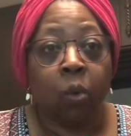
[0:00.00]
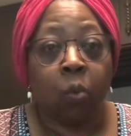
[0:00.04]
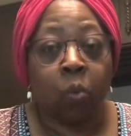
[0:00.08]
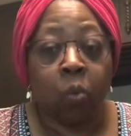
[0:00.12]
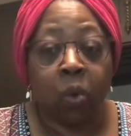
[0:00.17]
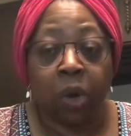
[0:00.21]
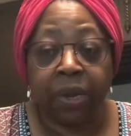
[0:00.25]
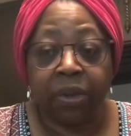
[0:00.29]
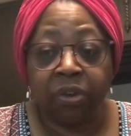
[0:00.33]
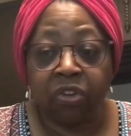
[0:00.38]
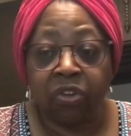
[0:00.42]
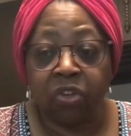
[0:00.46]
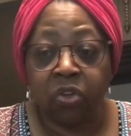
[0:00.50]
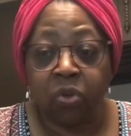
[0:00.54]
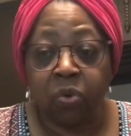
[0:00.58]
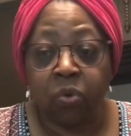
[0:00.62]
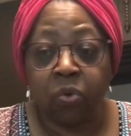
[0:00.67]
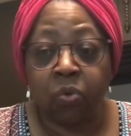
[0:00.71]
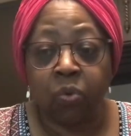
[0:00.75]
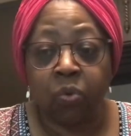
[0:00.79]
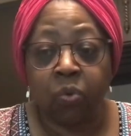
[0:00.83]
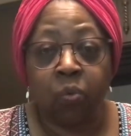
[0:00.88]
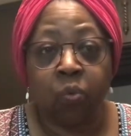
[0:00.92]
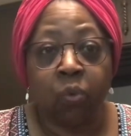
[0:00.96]
what do
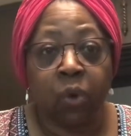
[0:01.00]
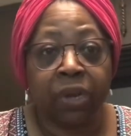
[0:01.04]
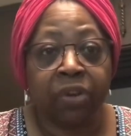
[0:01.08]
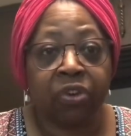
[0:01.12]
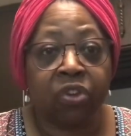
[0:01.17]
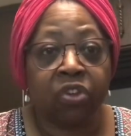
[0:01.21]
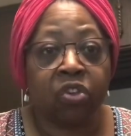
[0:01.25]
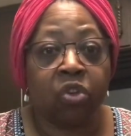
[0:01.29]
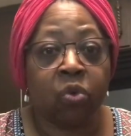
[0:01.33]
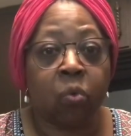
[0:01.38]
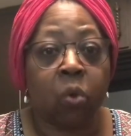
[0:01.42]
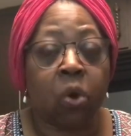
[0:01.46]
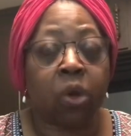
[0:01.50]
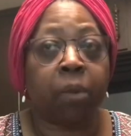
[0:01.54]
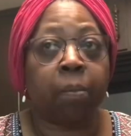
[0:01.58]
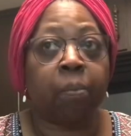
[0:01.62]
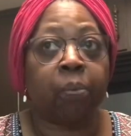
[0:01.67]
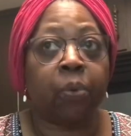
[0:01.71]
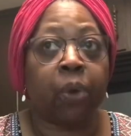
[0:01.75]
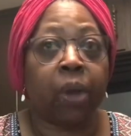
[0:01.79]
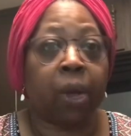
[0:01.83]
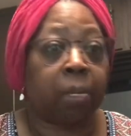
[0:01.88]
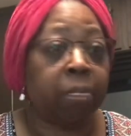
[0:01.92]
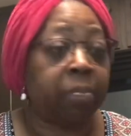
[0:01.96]
you what do you want to
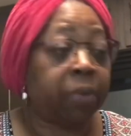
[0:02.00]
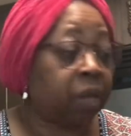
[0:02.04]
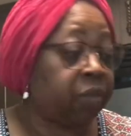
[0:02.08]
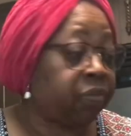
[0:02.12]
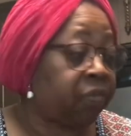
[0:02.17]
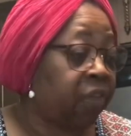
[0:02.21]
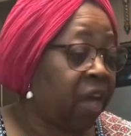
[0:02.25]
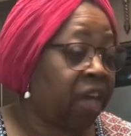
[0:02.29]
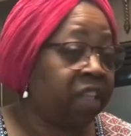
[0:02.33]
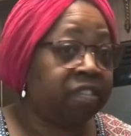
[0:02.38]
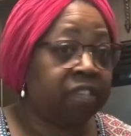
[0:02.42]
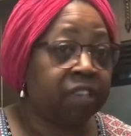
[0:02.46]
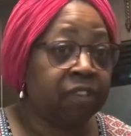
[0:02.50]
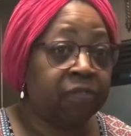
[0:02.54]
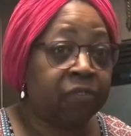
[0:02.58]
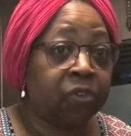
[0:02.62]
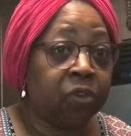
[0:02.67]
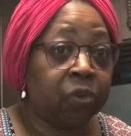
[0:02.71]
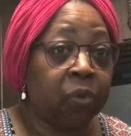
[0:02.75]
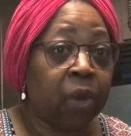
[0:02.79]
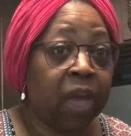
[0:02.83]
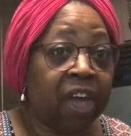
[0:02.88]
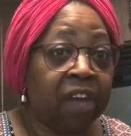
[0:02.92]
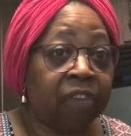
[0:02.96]
prep now that's if
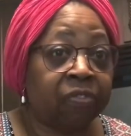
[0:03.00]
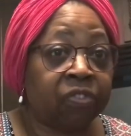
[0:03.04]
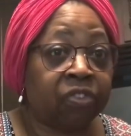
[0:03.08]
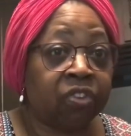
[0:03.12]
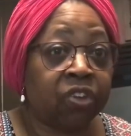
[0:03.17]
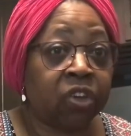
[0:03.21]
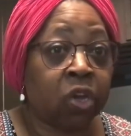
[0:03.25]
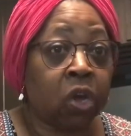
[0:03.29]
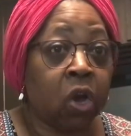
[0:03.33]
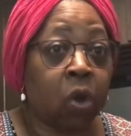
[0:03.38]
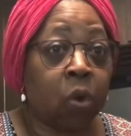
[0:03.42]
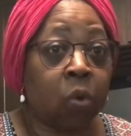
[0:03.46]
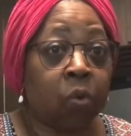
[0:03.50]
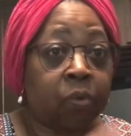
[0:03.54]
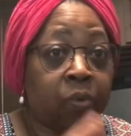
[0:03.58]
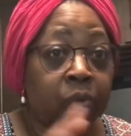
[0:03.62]
you have to go